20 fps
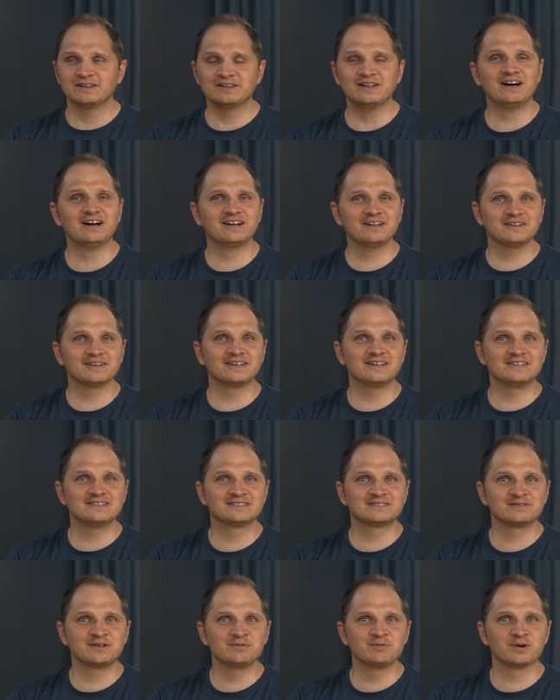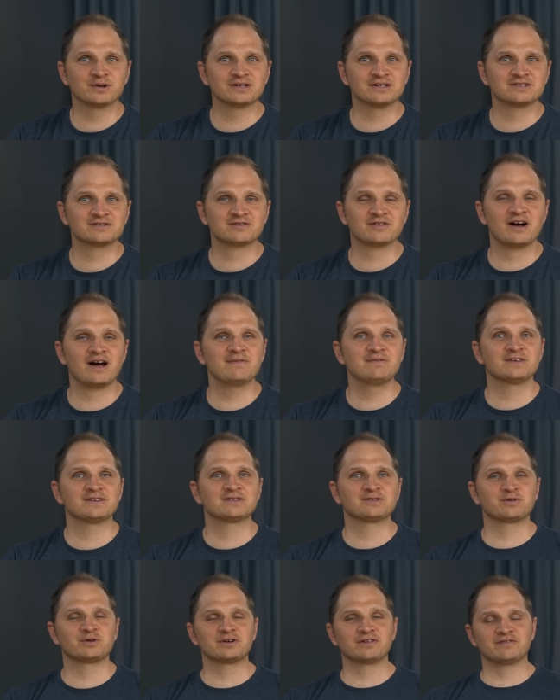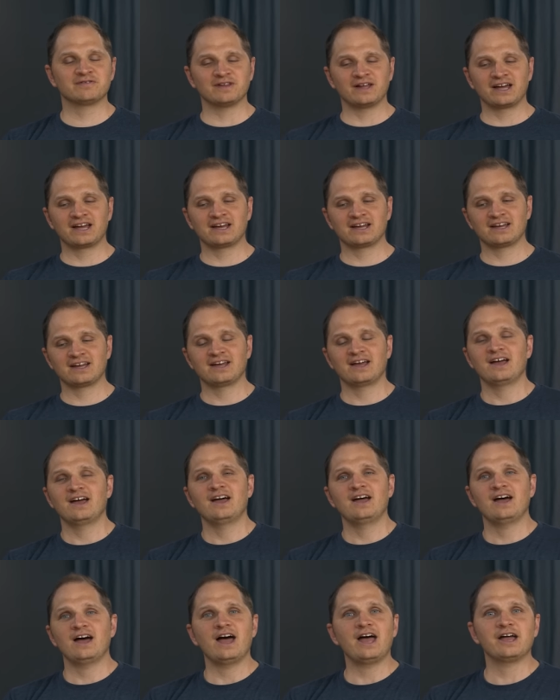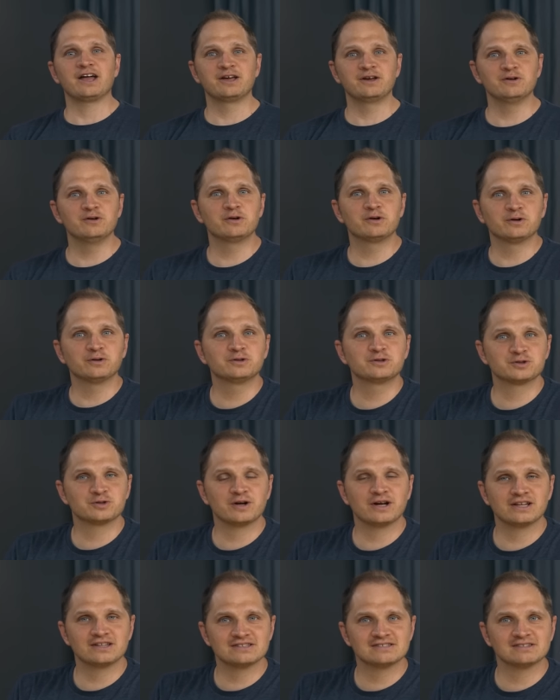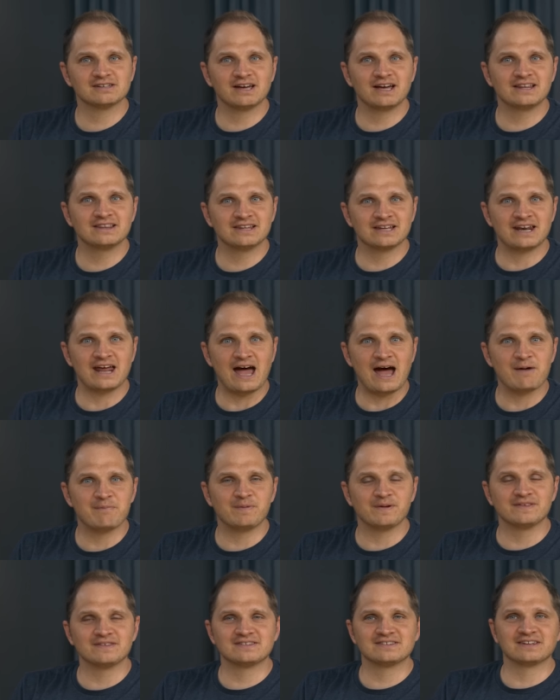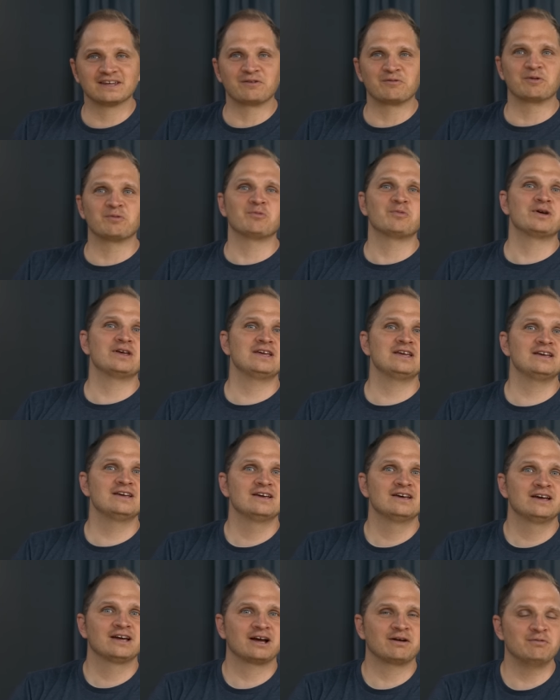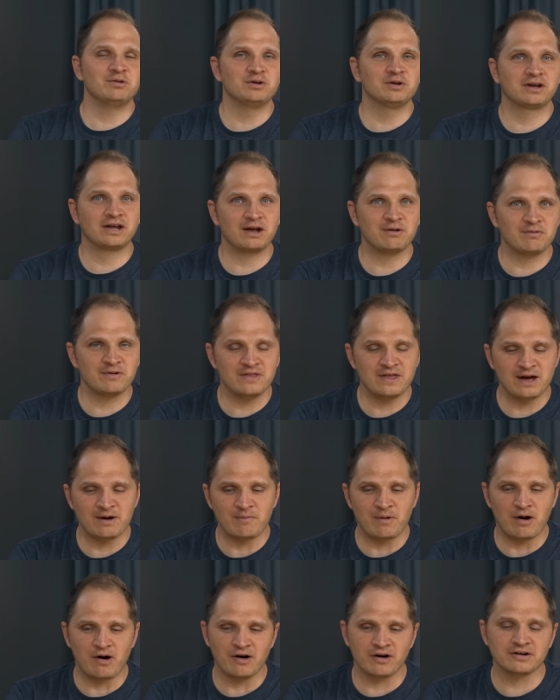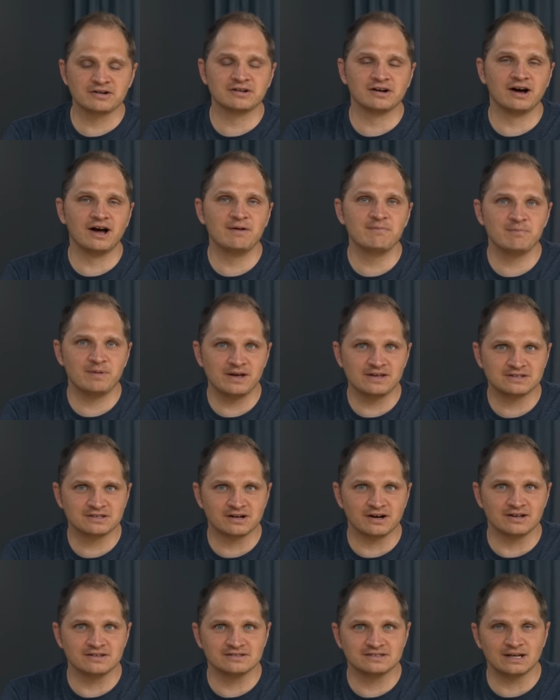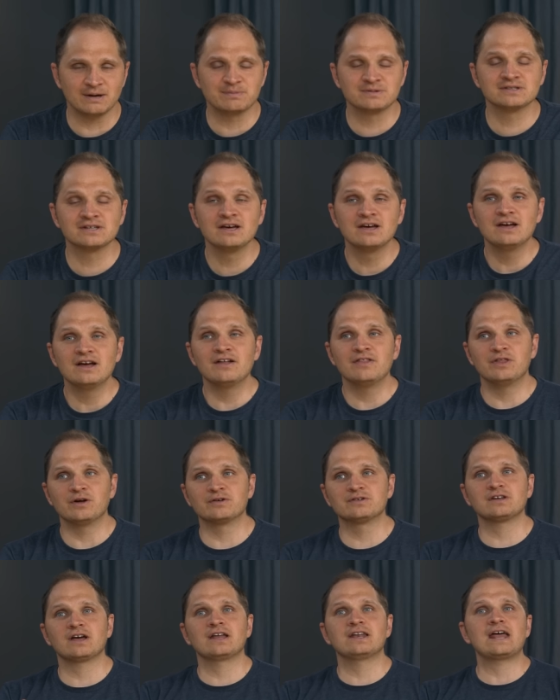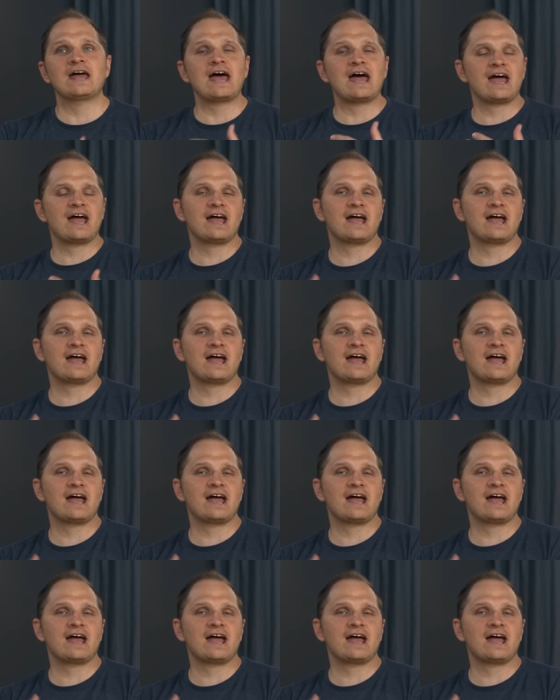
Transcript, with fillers: Luckily, Swedenborg describes a sort of like a Google Translate that happens. Like when we communicate with them, our time based concepts, there's an